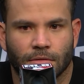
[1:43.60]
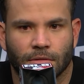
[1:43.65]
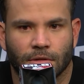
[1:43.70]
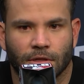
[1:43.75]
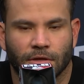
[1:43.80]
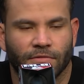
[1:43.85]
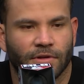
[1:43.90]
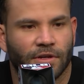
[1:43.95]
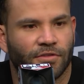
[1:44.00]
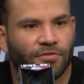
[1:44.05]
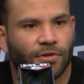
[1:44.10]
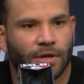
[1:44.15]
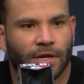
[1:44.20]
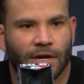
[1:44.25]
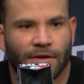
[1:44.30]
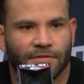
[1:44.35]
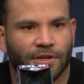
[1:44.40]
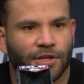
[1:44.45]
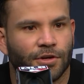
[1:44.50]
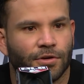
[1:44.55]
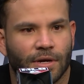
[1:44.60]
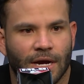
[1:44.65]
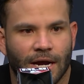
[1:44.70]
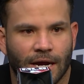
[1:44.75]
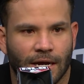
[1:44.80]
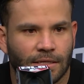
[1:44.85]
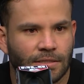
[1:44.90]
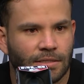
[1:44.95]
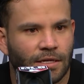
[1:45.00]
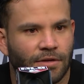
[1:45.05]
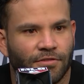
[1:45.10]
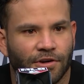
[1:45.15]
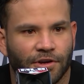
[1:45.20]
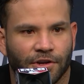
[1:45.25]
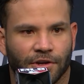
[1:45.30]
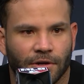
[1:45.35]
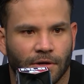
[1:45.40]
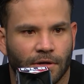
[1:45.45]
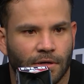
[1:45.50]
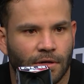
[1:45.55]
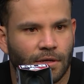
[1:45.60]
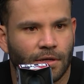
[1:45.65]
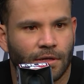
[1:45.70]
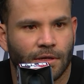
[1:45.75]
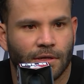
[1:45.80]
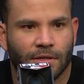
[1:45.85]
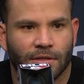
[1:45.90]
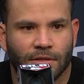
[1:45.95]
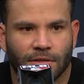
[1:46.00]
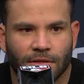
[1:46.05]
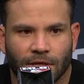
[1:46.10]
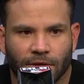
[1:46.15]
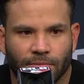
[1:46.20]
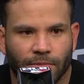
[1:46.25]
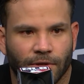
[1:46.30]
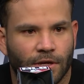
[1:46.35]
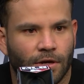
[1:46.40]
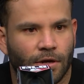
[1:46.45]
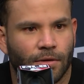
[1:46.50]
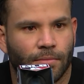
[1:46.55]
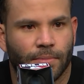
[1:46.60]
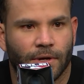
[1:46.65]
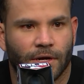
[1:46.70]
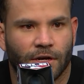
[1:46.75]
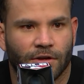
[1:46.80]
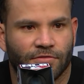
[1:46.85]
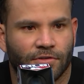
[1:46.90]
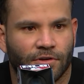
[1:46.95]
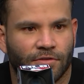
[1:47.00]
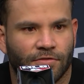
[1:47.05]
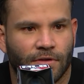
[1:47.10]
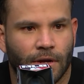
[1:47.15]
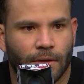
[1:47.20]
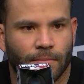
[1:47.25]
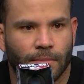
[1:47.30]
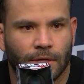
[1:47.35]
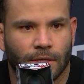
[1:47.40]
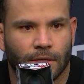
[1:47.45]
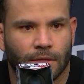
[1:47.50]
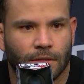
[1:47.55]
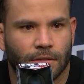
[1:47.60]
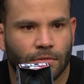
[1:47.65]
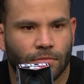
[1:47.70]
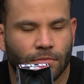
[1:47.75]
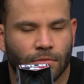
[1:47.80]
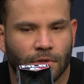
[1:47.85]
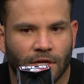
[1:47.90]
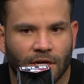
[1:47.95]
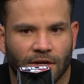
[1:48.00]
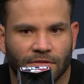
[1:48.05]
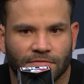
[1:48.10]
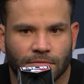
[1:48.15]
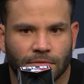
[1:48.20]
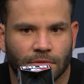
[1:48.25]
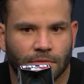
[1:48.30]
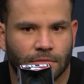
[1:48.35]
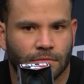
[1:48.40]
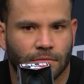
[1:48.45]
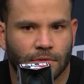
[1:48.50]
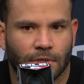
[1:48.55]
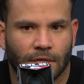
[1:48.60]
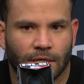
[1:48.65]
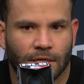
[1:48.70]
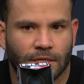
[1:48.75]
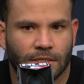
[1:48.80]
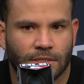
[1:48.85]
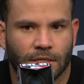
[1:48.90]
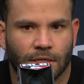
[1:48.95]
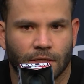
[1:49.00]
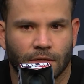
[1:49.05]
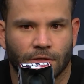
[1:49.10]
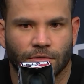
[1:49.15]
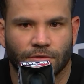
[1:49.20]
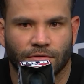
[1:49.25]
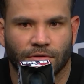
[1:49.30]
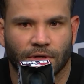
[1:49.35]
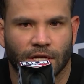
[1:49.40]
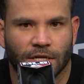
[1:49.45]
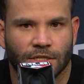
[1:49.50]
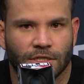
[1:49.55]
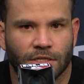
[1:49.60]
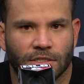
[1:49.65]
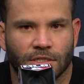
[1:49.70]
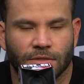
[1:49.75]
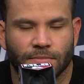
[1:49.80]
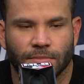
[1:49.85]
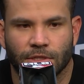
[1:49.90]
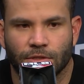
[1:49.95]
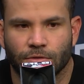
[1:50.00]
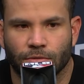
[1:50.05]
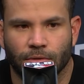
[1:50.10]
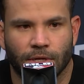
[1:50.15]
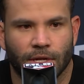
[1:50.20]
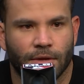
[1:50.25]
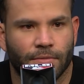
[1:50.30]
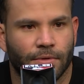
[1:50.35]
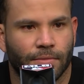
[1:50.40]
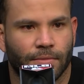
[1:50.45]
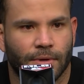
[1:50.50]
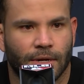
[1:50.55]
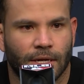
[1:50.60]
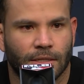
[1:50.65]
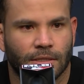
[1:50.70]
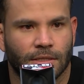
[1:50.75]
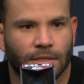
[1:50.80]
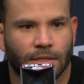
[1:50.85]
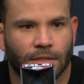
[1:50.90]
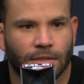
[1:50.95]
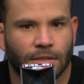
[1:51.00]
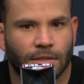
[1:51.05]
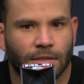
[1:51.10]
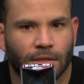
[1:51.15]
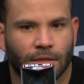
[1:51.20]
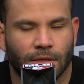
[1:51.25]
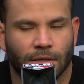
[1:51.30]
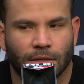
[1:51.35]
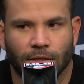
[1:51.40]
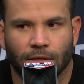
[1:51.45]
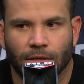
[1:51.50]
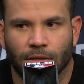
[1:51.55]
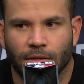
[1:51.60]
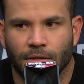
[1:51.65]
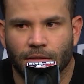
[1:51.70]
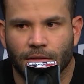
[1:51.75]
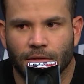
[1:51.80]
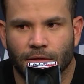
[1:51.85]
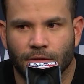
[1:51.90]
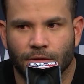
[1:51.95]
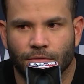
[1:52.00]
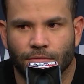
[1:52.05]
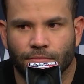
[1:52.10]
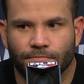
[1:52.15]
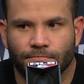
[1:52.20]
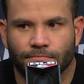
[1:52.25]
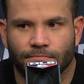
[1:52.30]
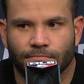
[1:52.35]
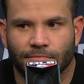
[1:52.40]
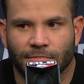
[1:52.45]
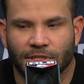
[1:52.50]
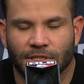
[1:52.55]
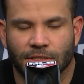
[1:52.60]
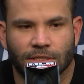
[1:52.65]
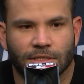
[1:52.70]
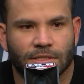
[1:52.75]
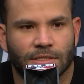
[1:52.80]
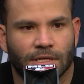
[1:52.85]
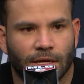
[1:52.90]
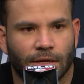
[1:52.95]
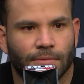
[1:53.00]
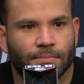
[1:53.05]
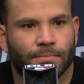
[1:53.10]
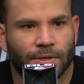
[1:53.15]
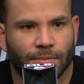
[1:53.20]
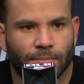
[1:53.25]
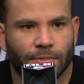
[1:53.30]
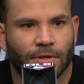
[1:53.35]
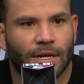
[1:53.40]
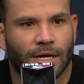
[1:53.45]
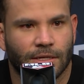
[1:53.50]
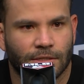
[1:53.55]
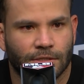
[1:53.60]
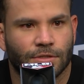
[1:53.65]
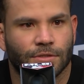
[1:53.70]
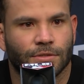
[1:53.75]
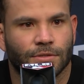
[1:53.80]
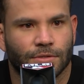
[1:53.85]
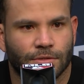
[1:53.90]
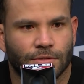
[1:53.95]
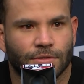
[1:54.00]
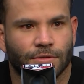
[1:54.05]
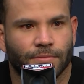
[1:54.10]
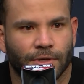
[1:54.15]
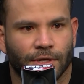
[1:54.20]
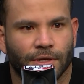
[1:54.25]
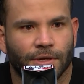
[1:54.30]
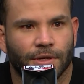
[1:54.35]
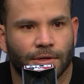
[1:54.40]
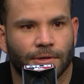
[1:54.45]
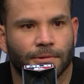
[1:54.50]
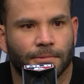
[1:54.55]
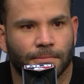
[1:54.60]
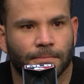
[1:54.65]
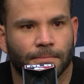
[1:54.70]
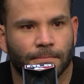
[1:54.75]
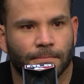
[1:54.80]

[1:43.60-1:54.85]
if we have new guys every year, they become part of our family. We have, like I said, good relationship between everybody that, you know, it seems like people like to be here.